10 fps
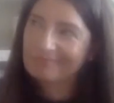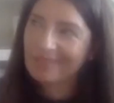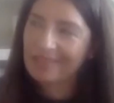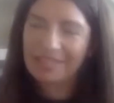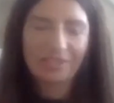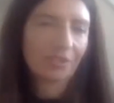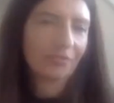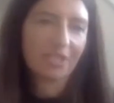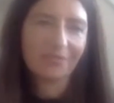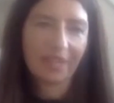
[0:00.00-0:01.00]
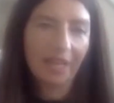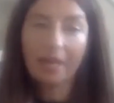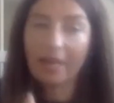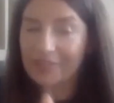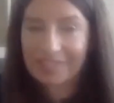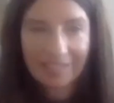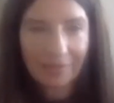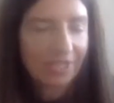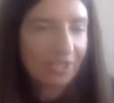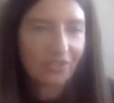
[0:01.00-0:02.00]
And there's lots of reasons for that. Obviously, the
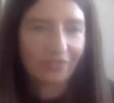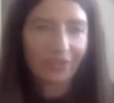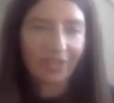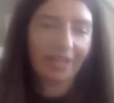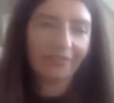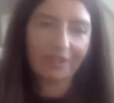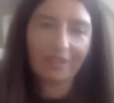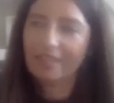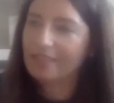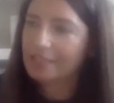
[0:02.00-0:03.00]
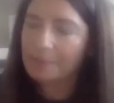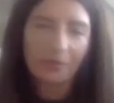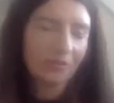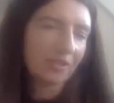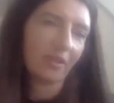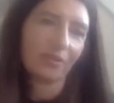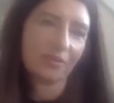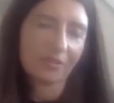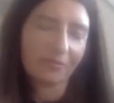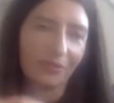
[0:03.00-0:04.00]
research of looking after the kids, but also the
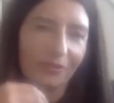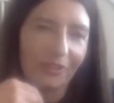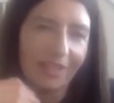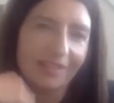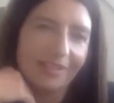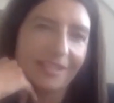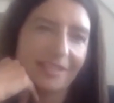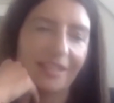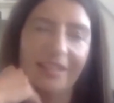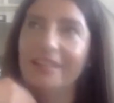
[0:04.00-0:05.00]
cost of lawyers.